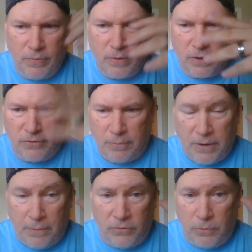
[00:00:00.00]
Because
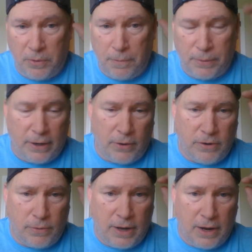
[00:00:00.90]
sometimes there'll be a player at
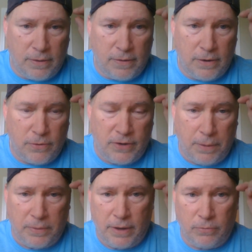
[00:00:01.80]
your
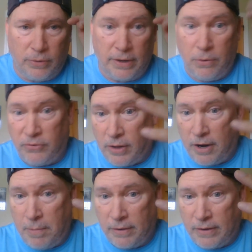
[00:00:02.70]
table that really knows a
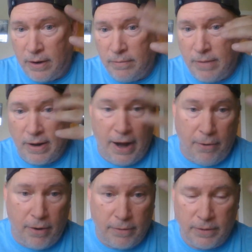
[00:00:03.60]
lot about that
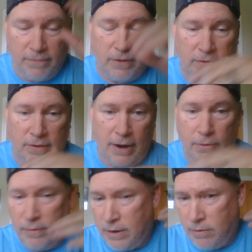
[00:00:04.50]
era, if that's the
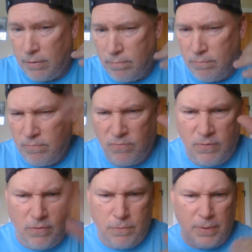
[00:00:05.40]
era that you're
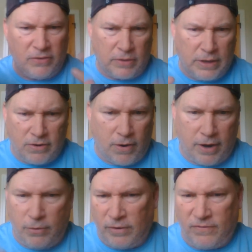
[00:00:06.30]
basically
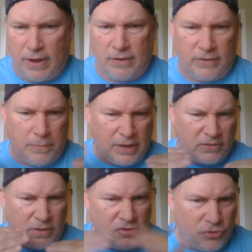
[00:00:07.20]
I know it's fantasy, but
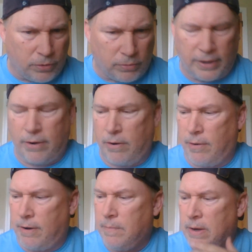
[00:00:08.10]
that's the general era, right?